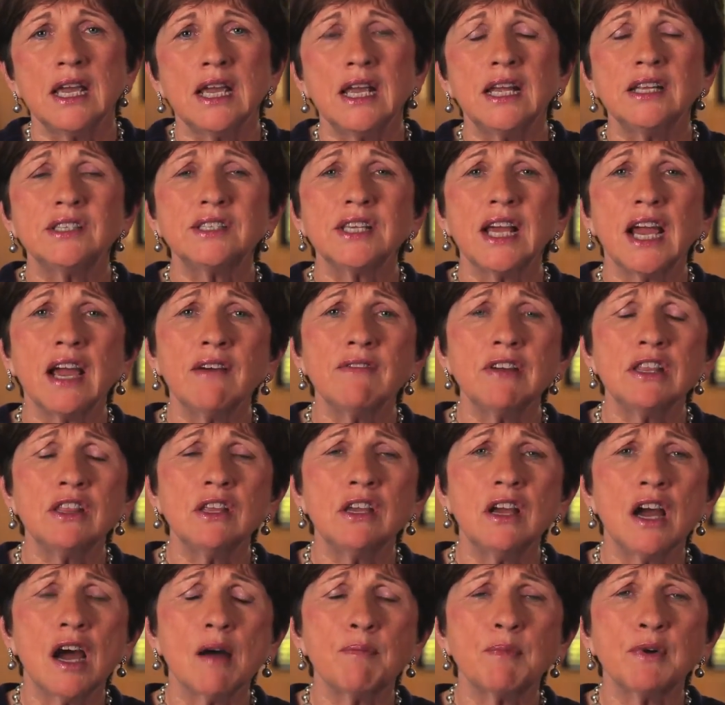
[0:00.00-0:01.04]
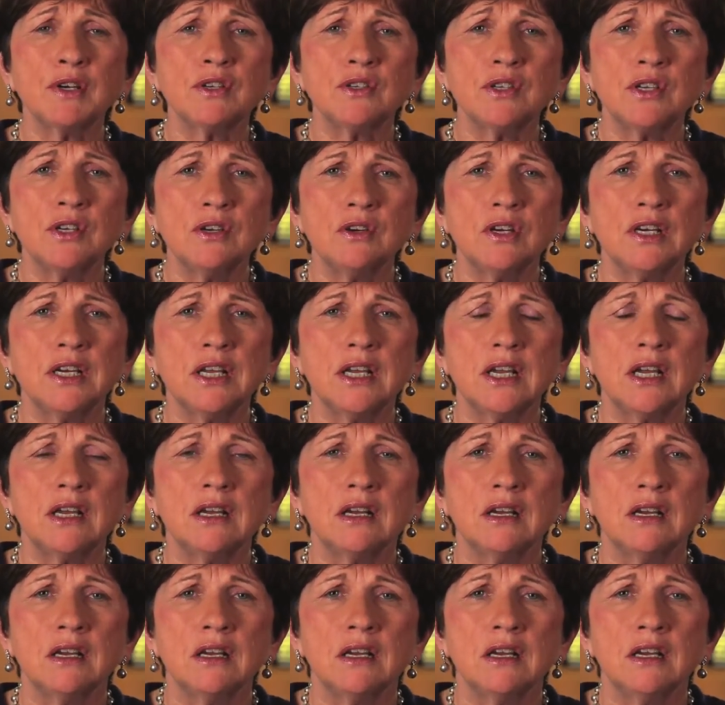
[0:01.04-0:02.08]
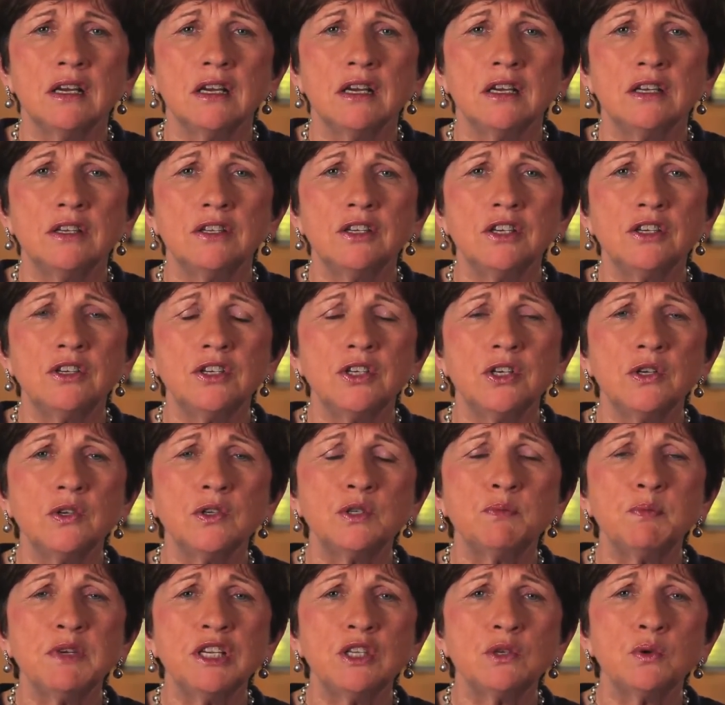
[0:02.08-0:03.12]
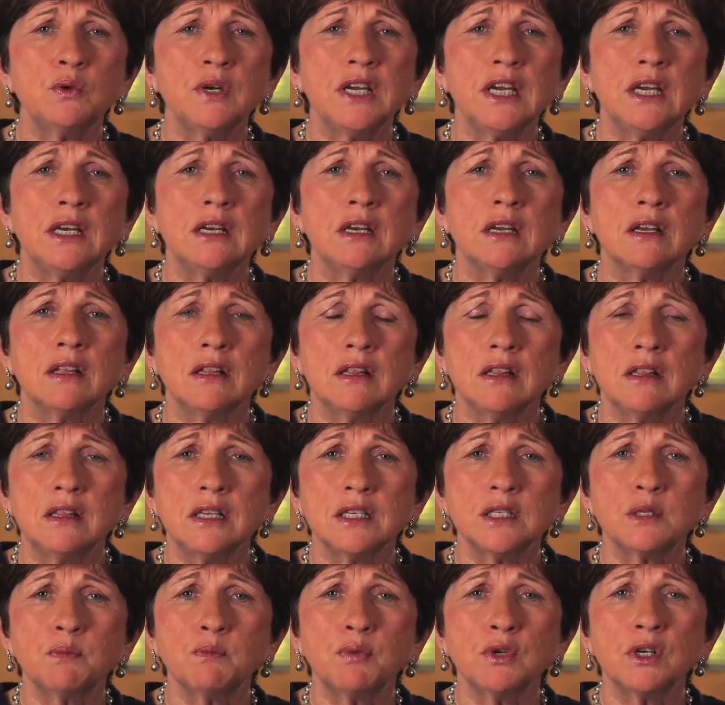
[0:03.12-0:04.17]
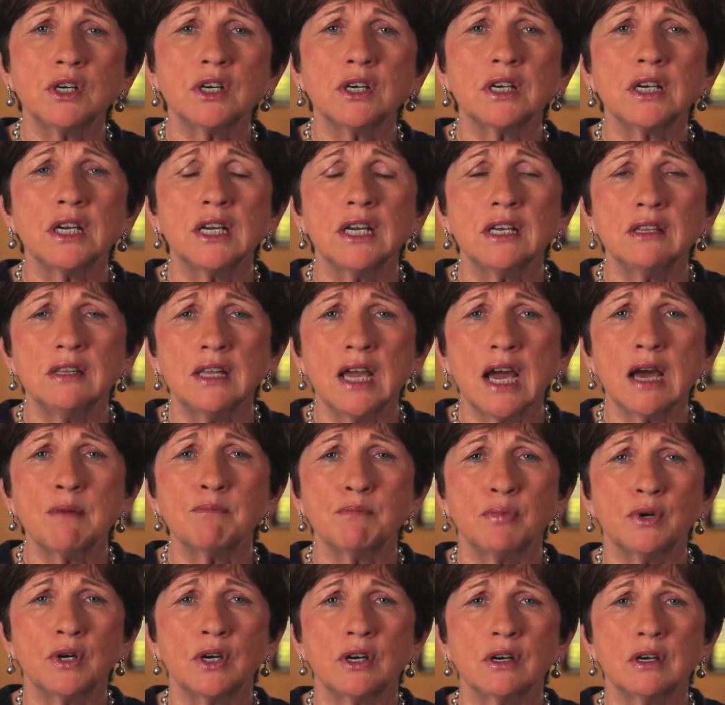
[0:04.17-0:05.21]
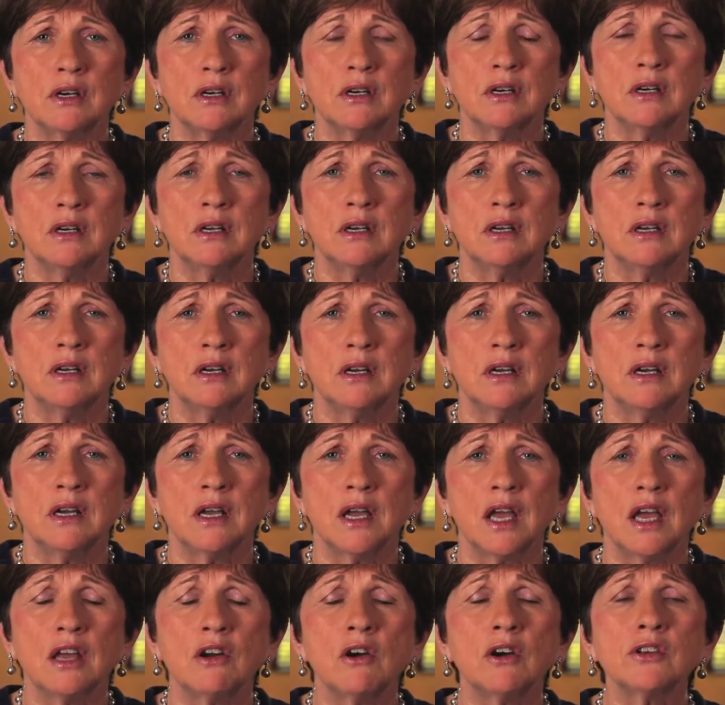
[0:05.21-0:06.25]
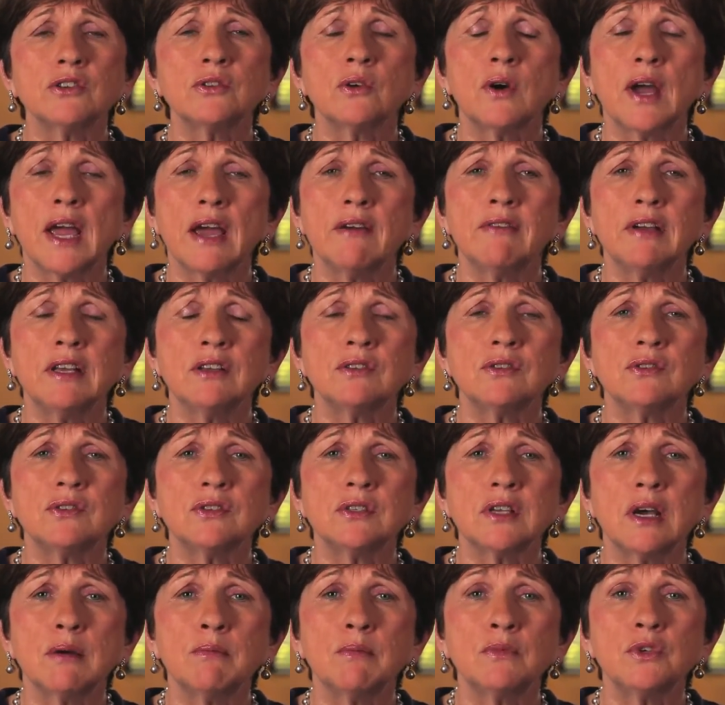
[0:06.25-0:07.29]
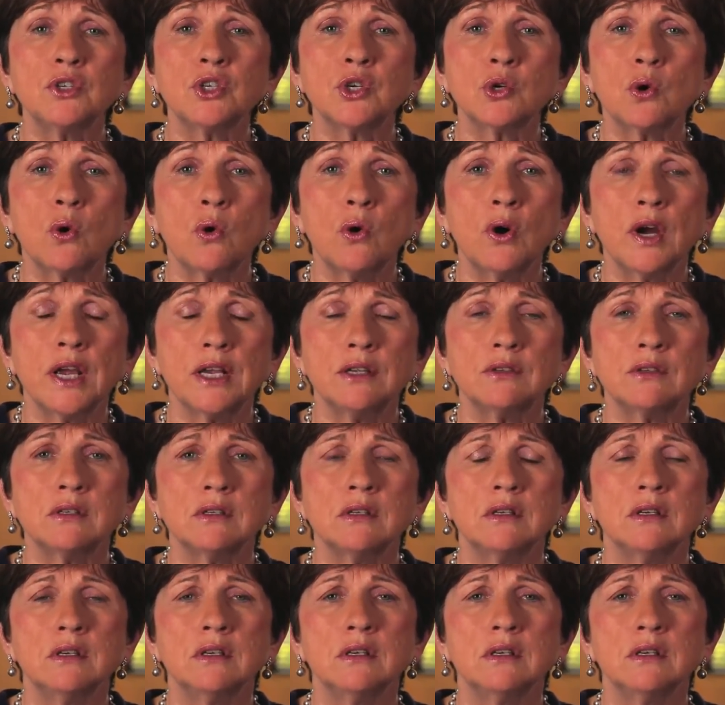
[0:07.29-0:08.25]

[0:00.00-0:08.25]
It's having the opportunity to choose between this book and that book, and also having some choice